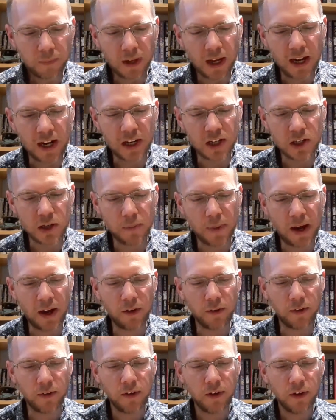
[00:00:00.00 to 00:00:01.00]
And it's
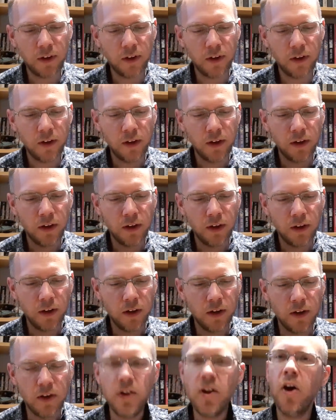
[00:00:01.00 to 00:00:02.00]
about
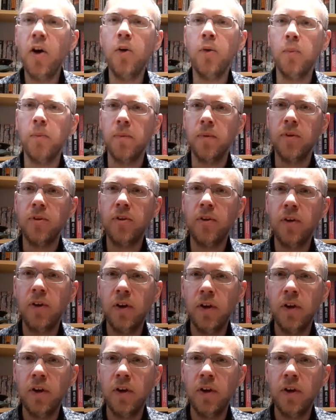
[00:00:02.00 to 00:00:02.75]
gnomes